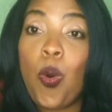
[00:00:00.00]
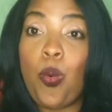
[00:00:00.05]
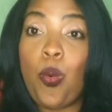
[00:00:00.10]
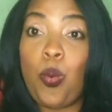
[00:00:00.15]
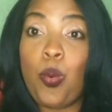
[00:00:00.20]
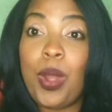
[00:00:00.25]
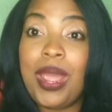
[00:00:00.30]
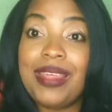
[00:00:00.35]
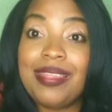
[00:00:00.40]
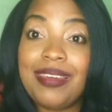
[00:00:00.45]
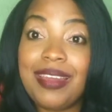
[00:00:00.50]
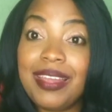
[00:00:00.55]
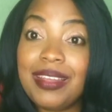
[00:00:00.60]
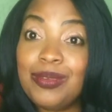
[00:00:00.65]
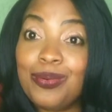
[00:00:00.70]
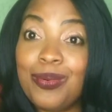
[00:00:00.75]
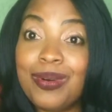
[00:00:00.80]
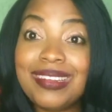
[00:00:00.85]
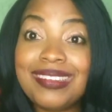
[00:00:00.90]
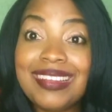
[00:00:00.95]
whether
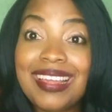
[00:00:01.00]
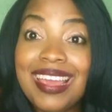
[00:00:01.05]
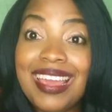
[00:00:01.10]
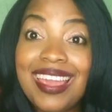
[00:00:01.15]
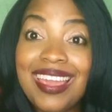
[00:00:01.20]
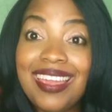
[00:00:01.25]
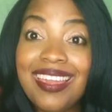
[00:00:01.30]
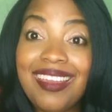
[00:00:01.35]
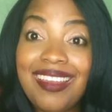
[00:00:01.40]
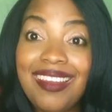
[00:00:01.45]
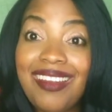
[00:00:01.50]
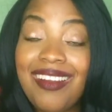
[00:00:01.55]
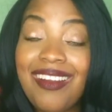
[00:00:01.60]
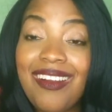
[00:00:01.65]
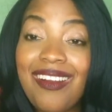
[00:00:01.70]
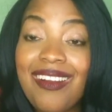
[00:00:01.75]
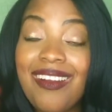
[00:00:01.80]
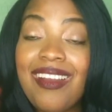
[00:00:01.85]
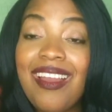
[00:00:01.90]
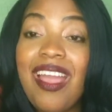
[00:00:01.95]
it was
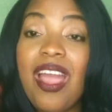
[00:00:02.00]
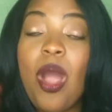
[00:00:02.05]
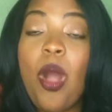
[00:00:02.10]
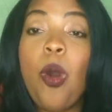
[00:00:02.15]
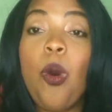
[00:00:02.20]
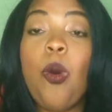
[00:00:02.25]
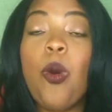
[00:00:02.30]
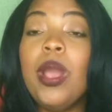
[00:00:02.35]
hair,